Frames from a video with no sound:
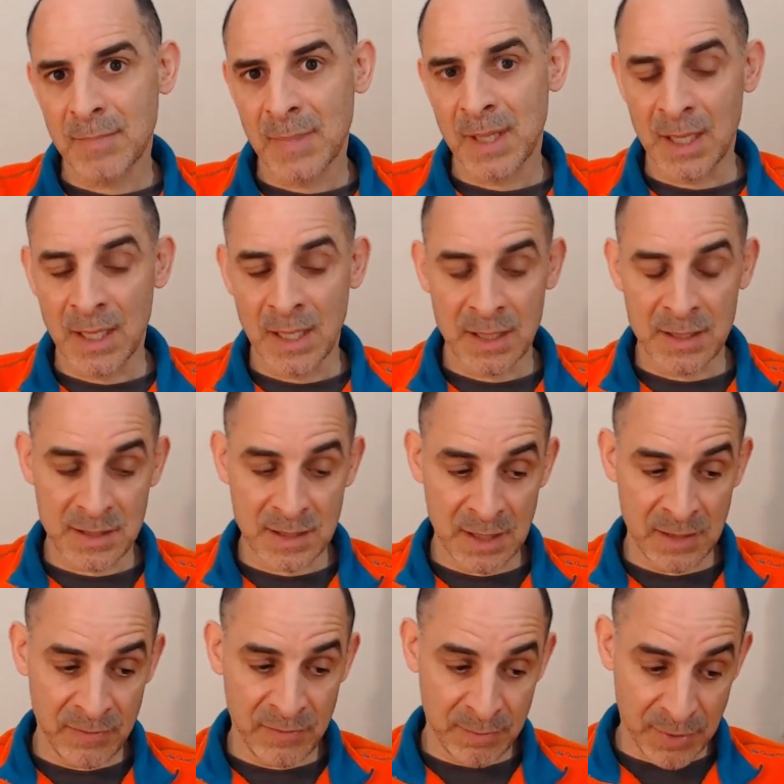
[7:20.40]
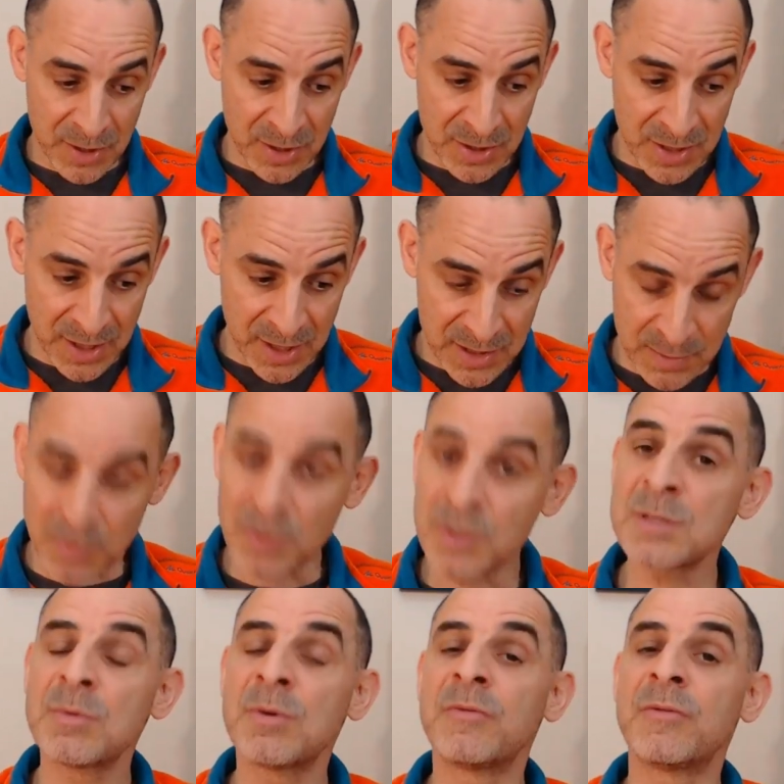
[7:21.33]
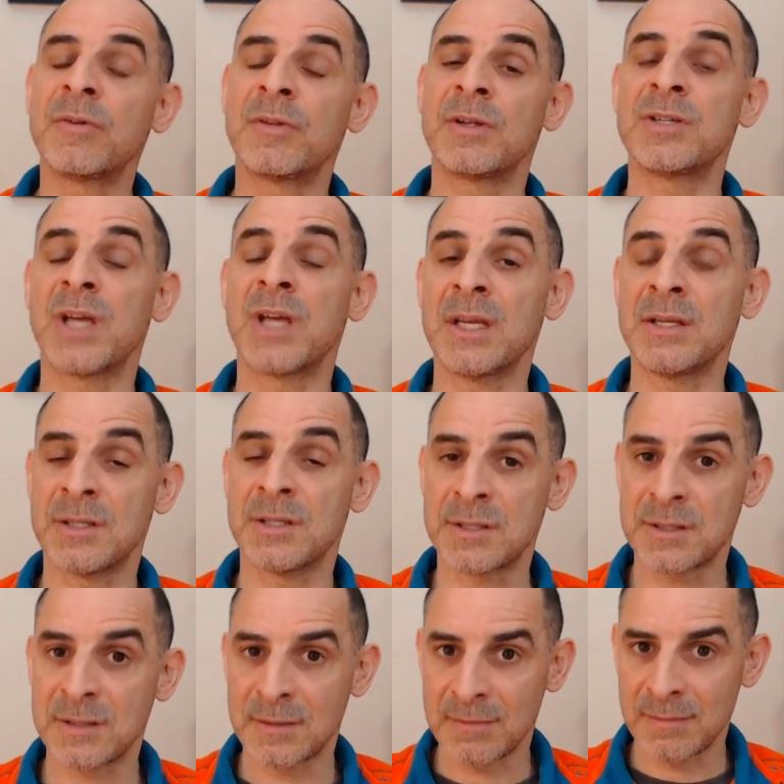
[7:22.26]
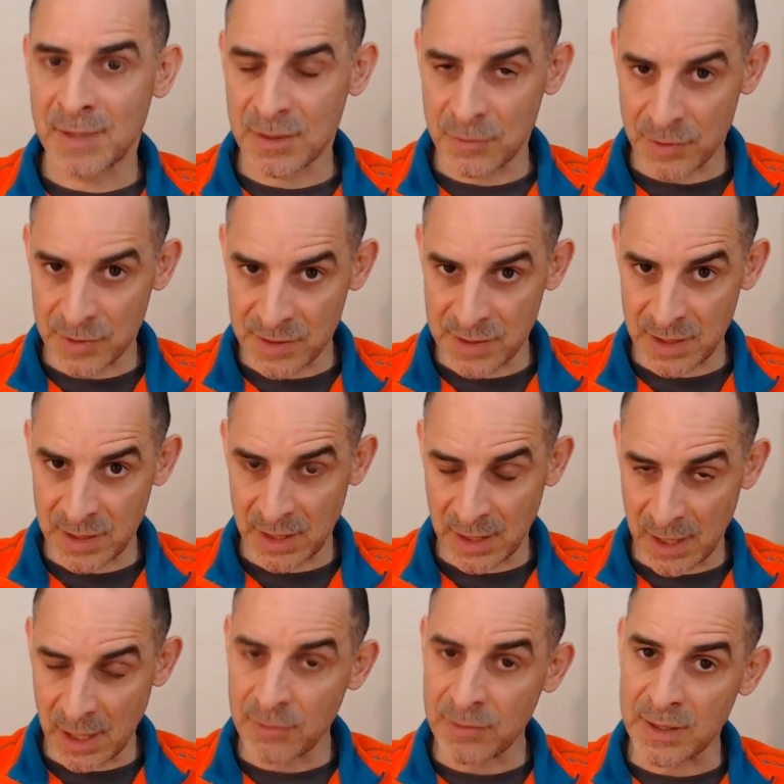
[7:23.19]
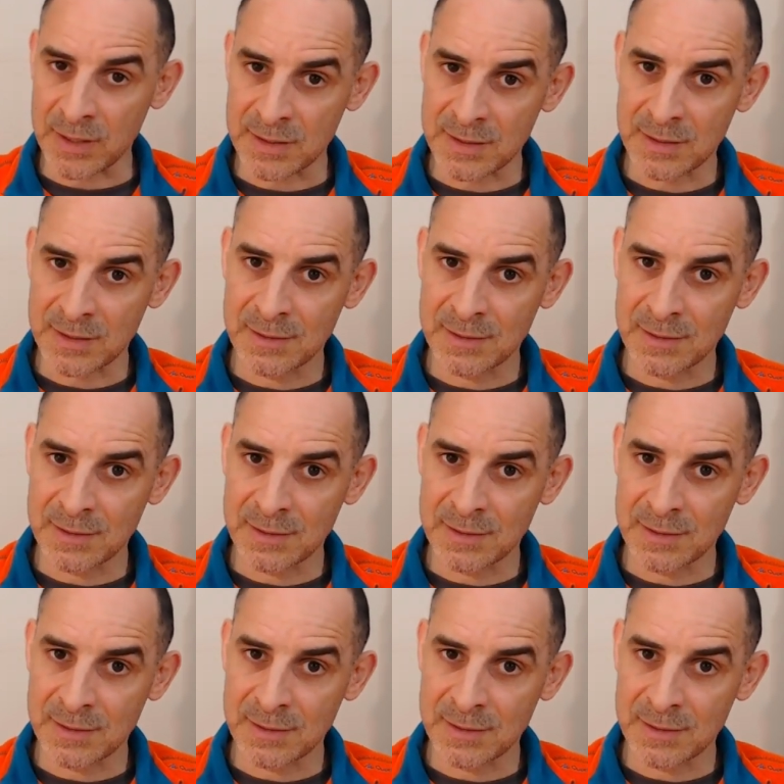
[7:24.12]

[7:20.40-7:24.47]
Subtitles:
It's even partially responsible for the changes that we're seeing around us.